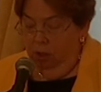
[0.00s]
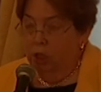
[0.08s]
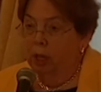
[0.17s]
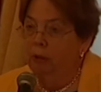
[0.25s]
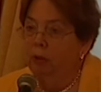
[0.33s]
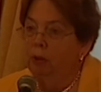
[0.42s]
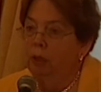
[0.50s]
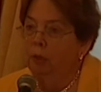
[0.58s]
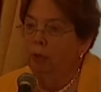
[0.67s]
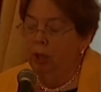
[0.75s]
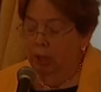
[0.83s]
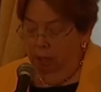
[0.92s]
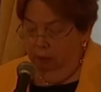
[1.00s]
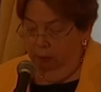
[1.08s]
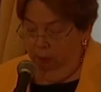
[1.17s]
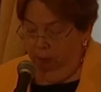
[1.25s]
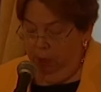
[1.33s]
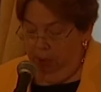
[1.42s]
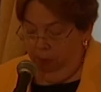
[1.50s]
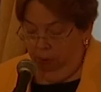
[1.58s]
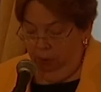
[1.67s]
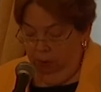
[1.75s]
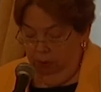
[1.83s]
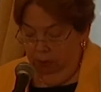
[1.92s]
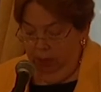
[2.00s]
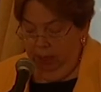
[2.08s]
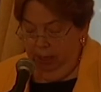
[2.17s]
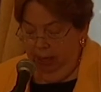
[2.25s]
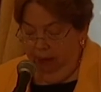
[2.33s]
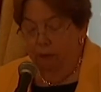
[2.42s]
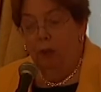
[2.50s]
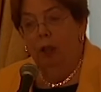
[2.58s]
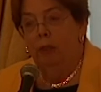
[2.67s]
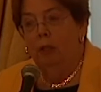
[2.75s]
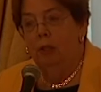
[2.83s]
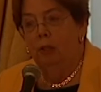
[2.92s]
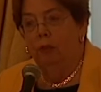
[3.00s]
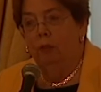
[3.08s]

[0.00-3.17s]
general liberty of the people can have nothing to